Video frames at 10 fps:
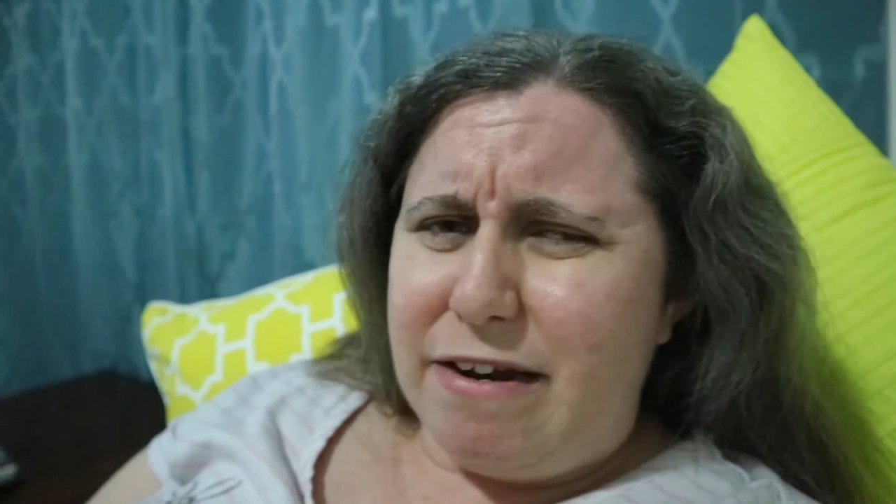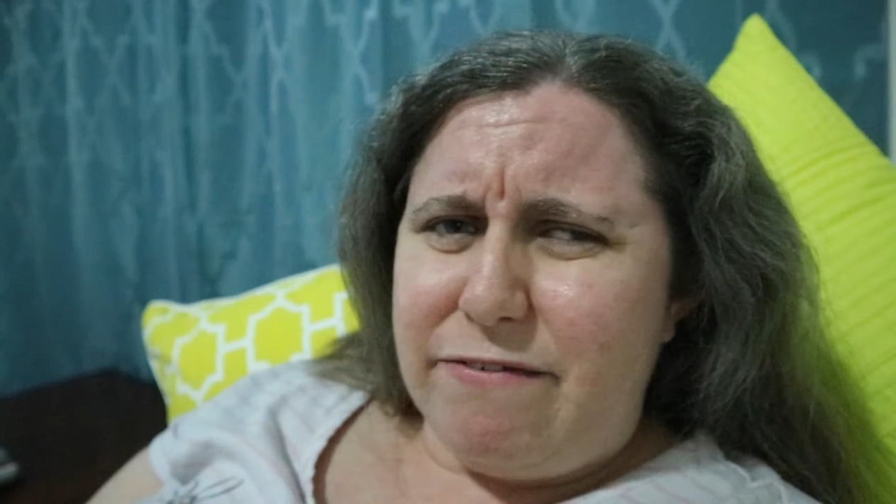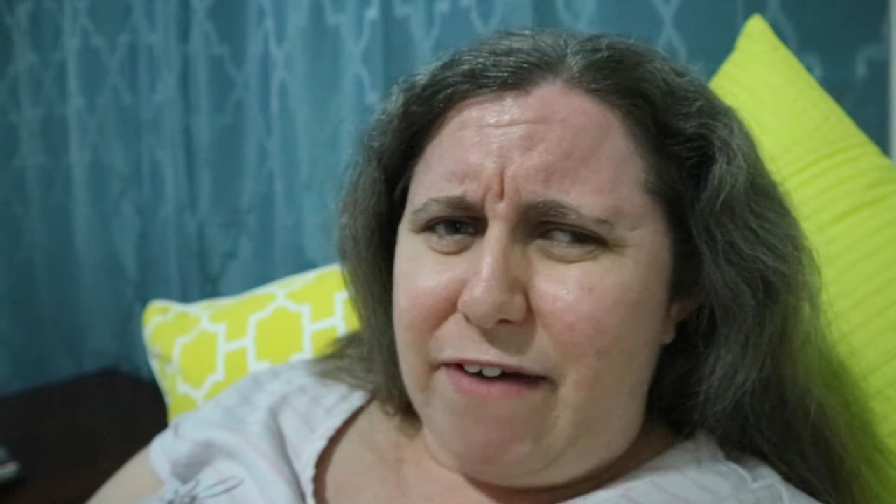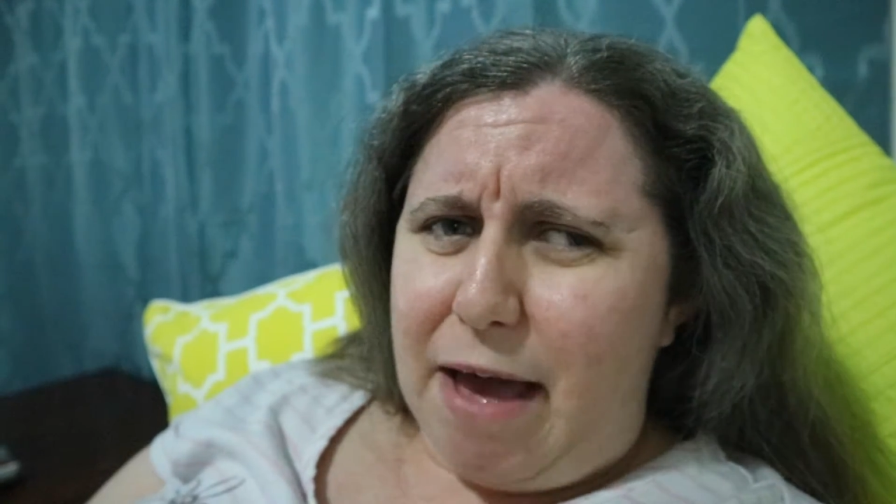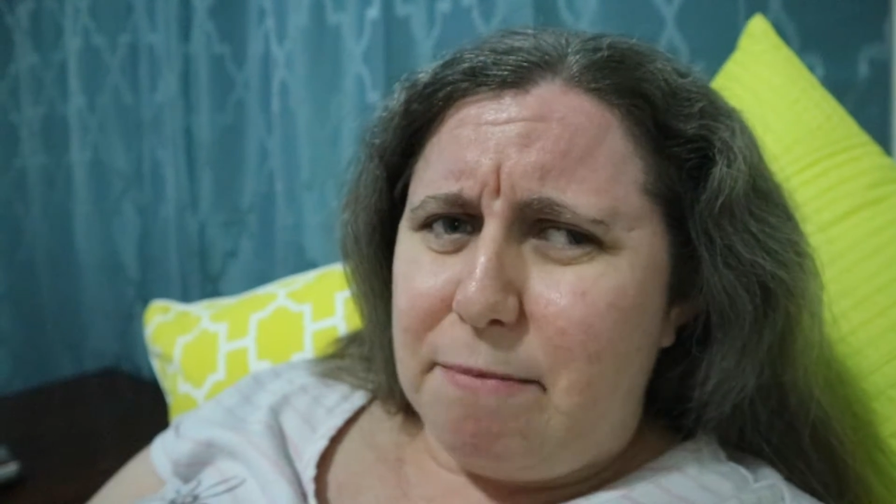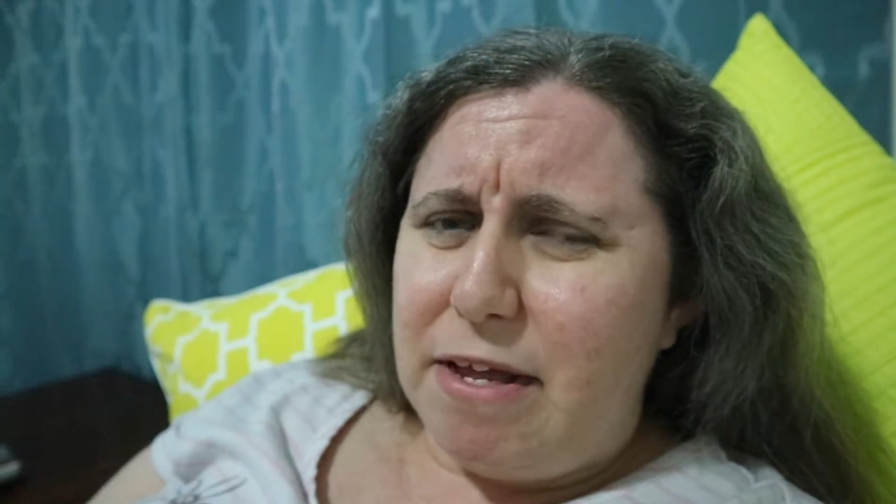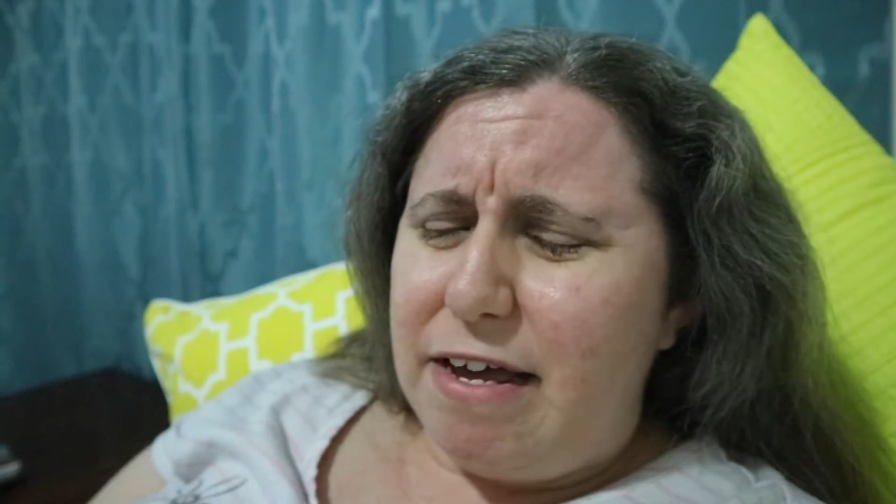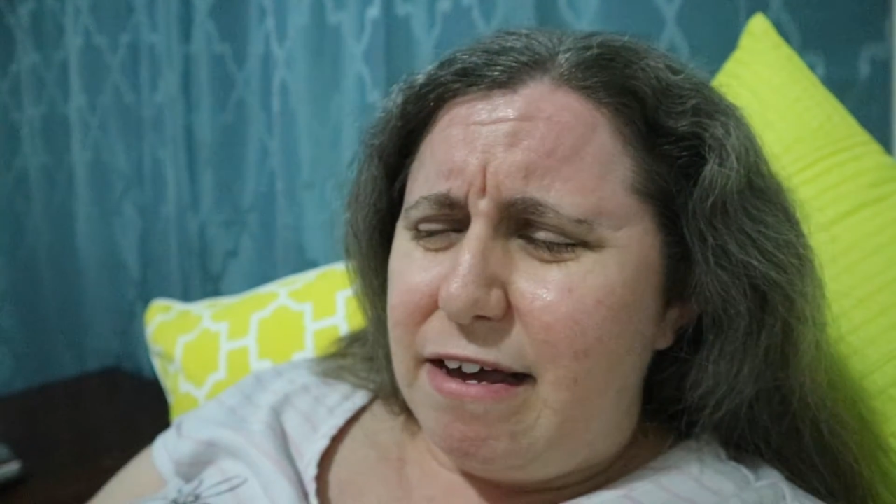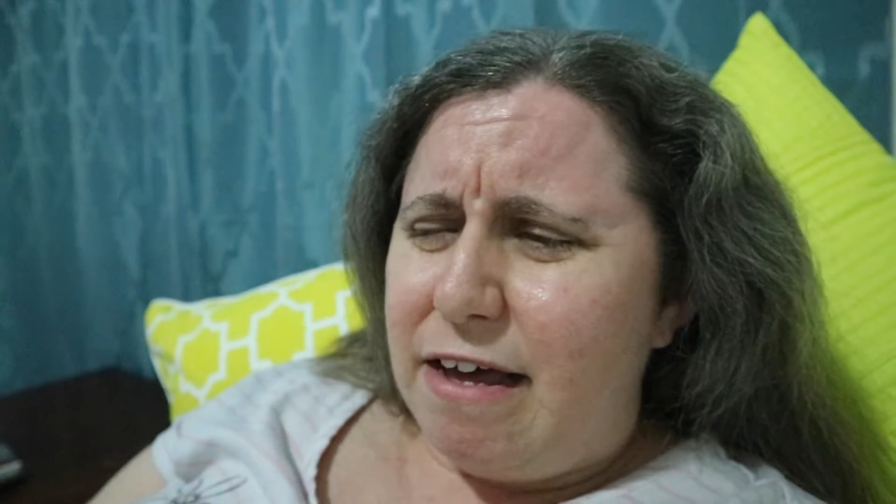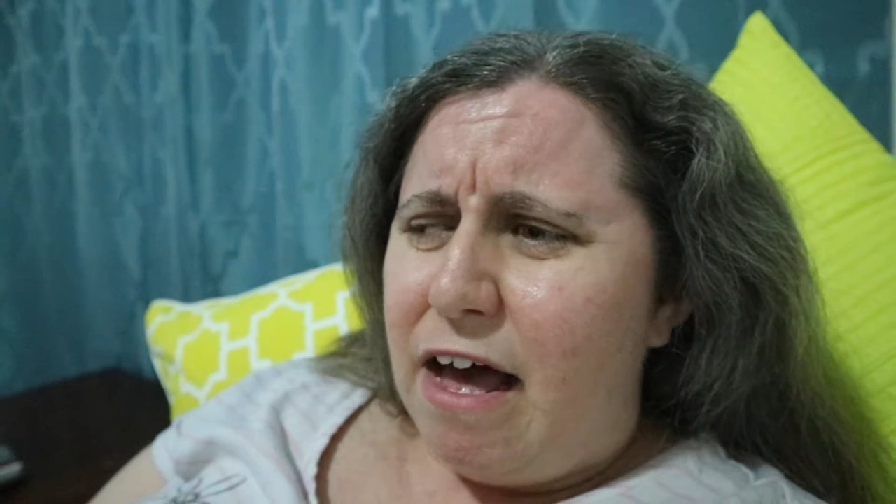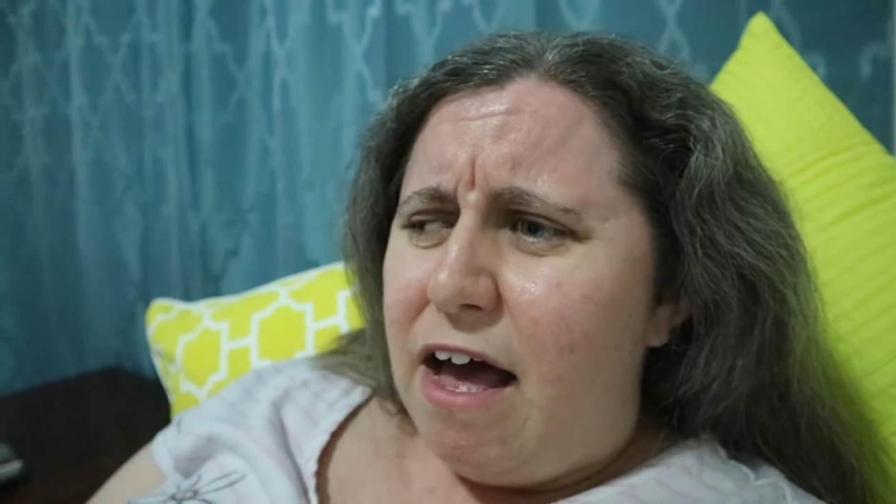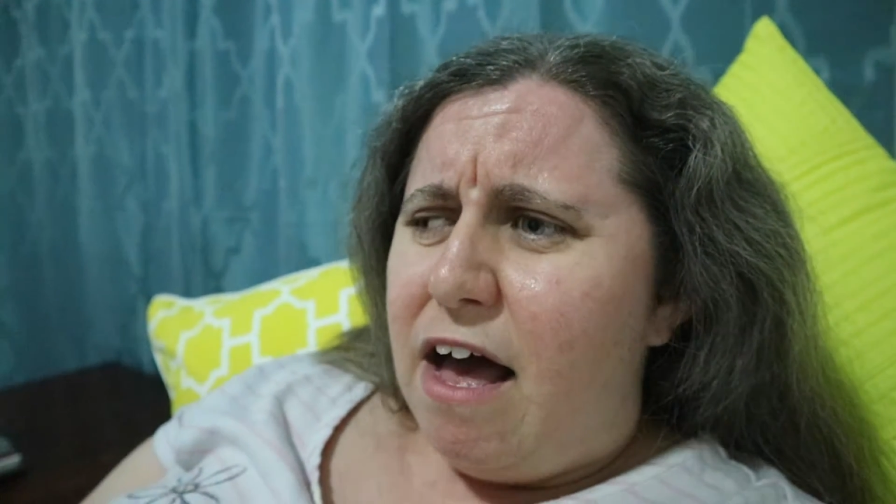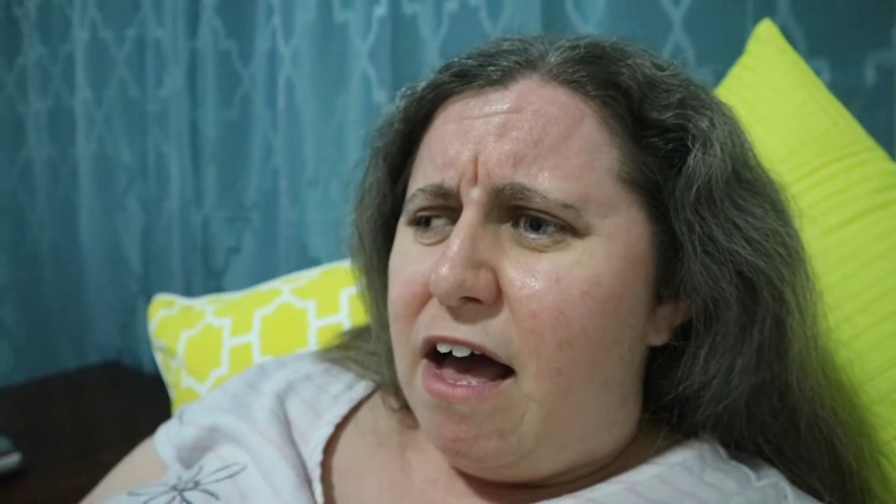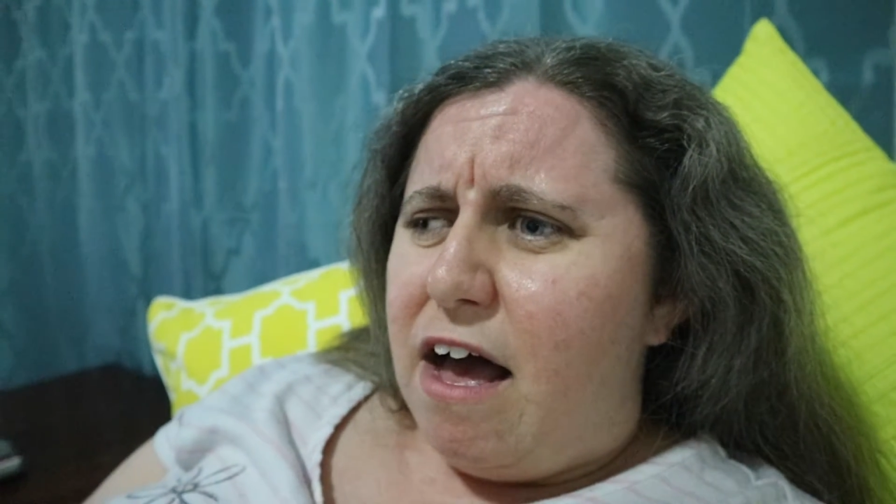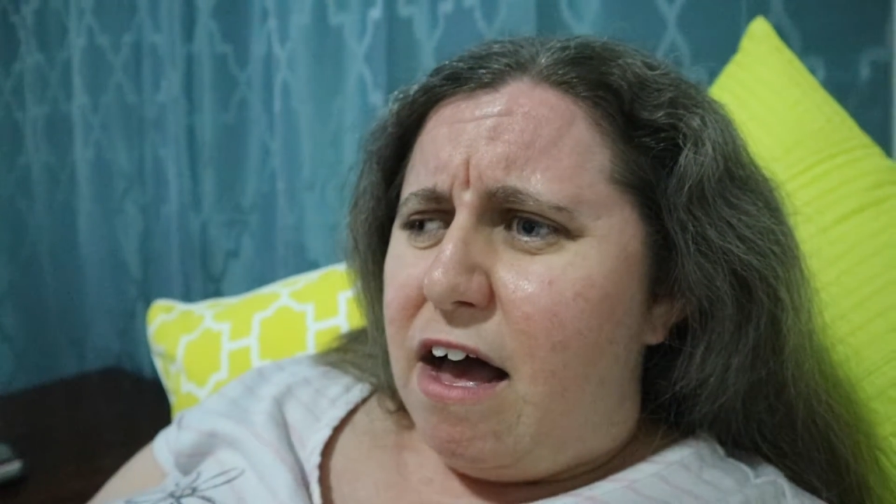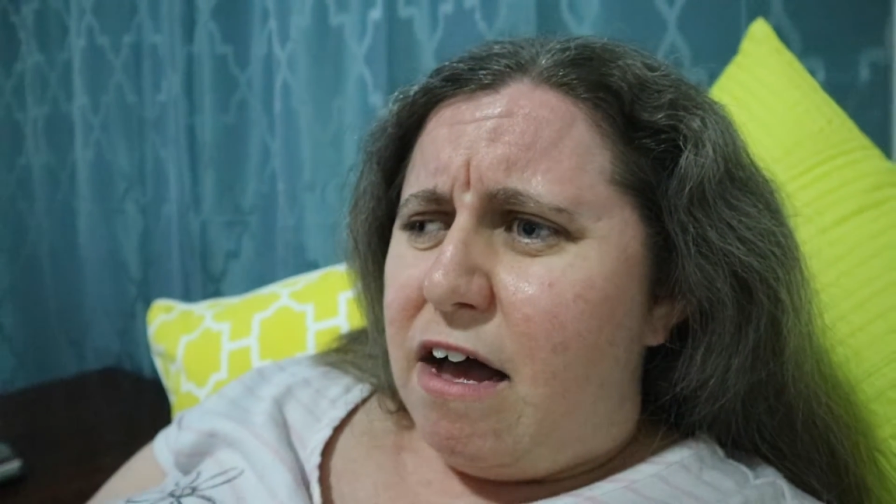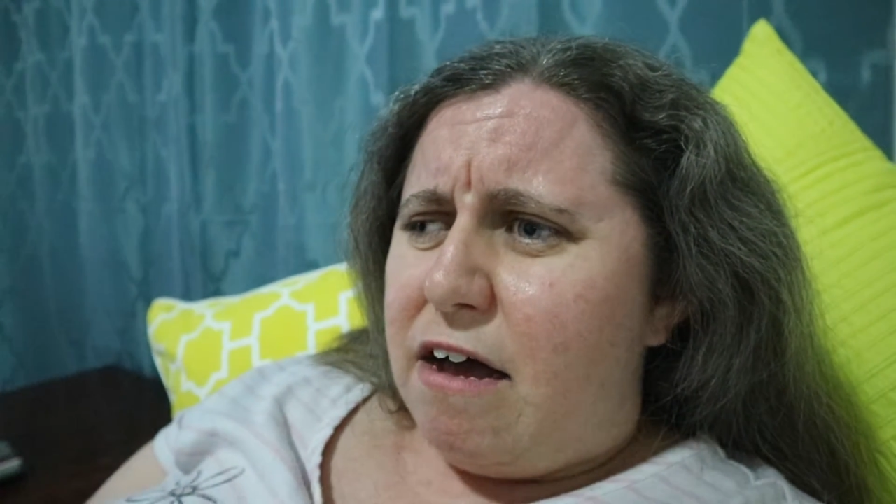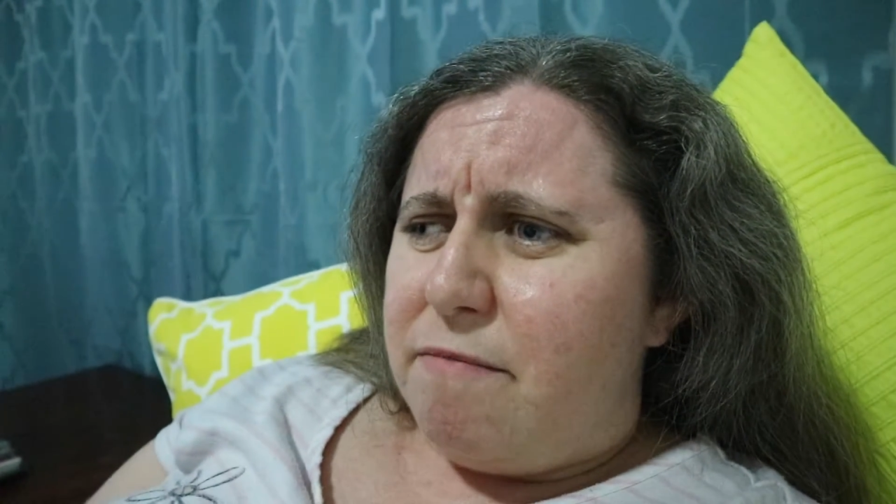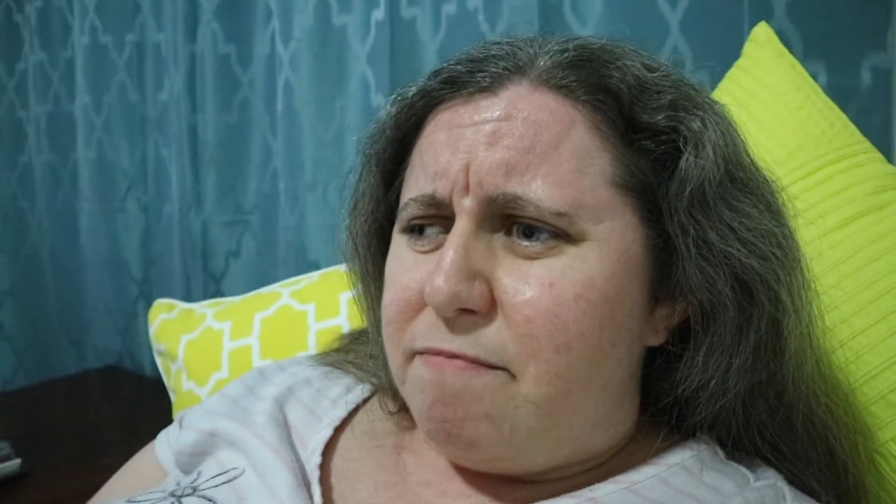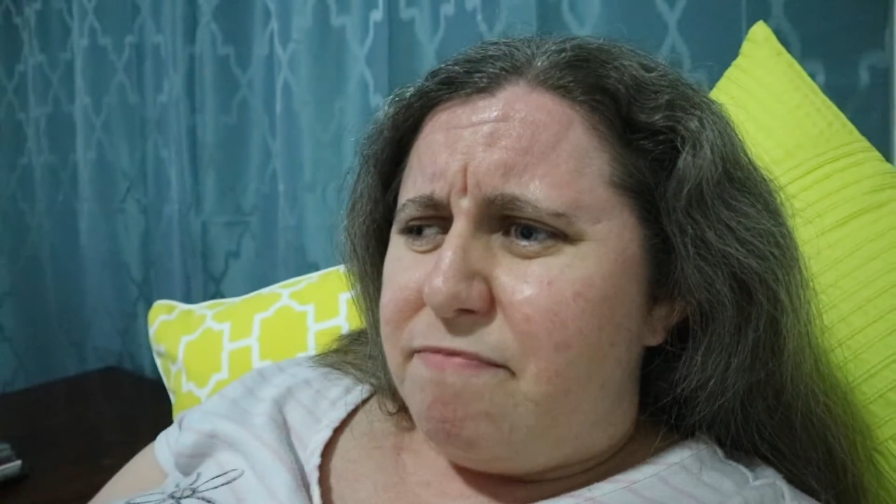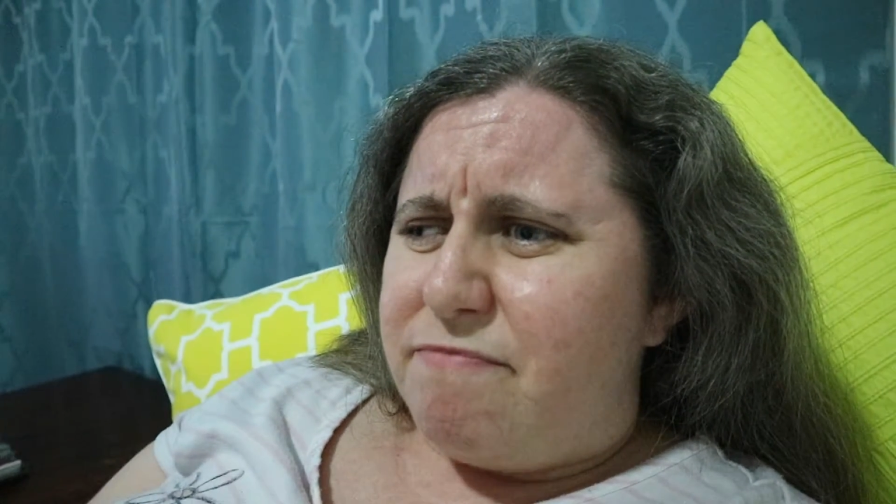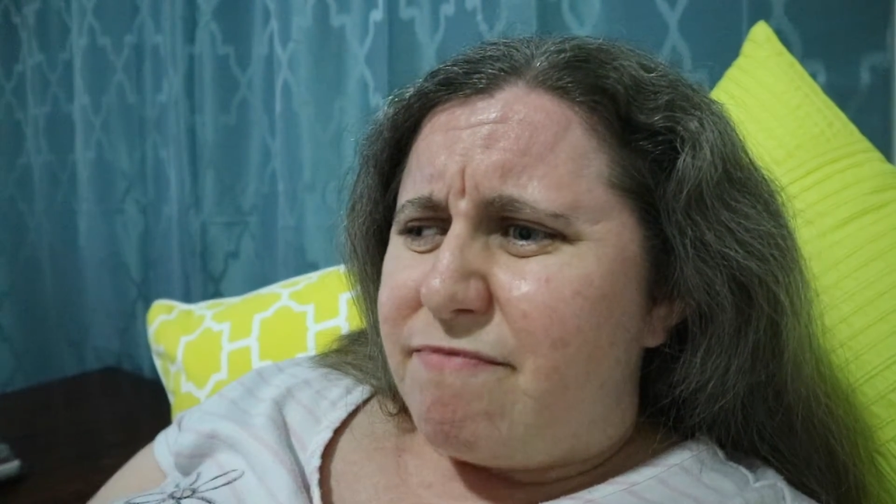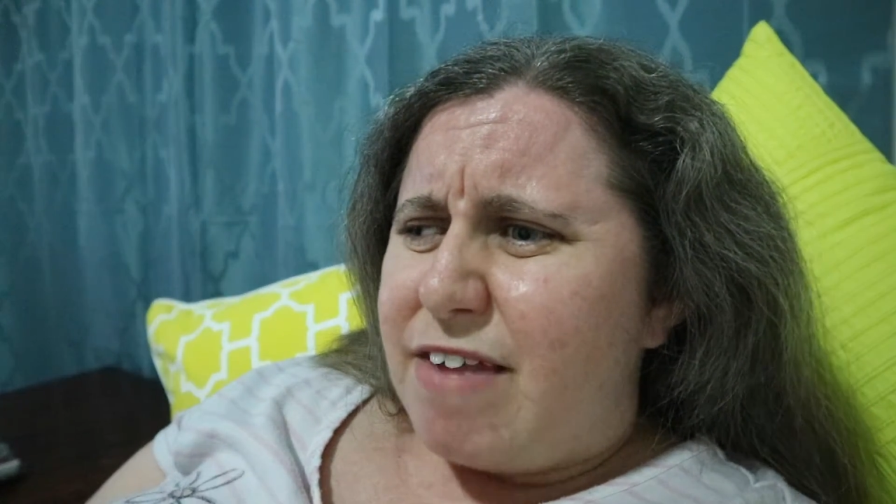in the family. Yeah,